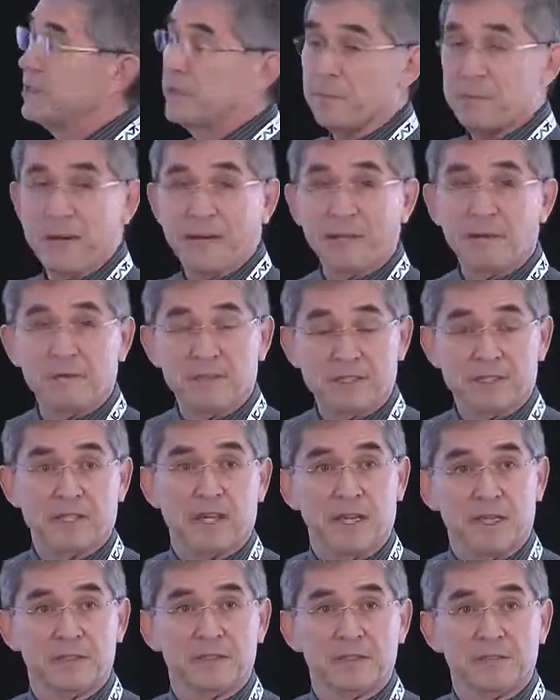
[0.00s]
a better
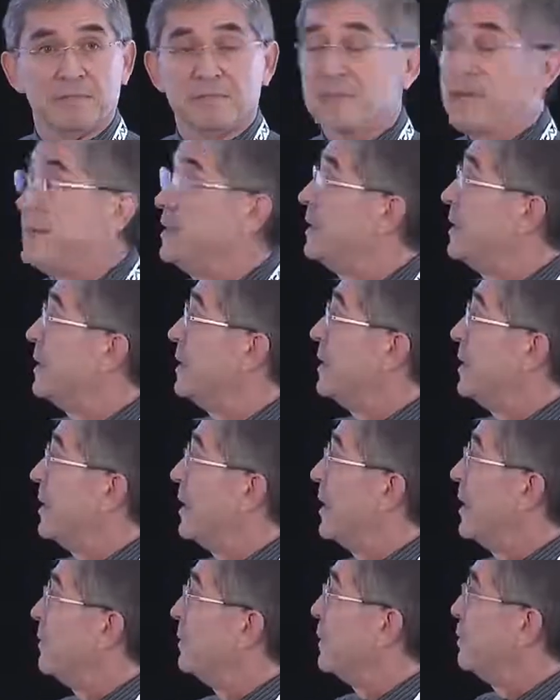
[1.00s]
result.
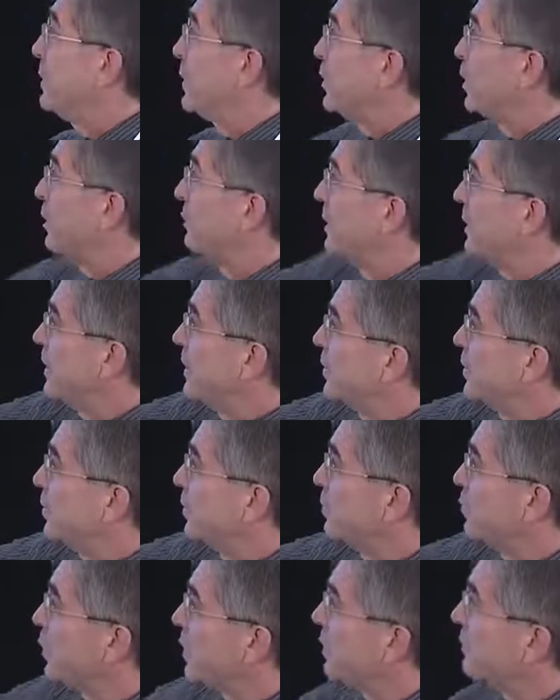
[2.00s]
The picture over there
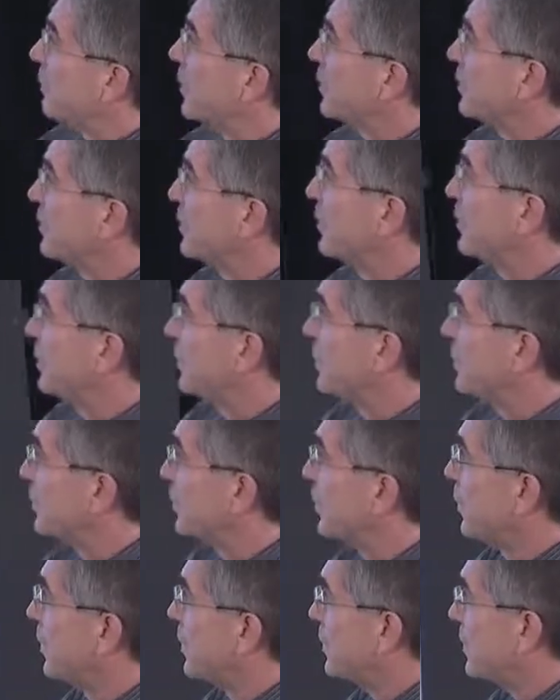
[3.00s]
shows one of our students,
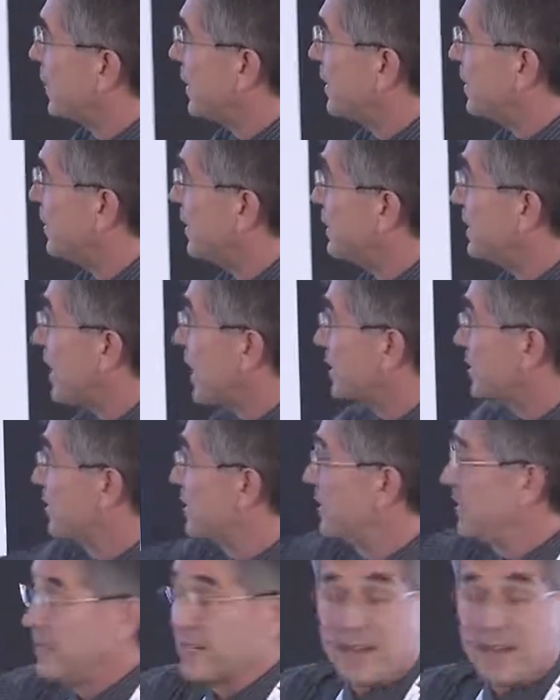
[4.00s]
Georgia, and she's actually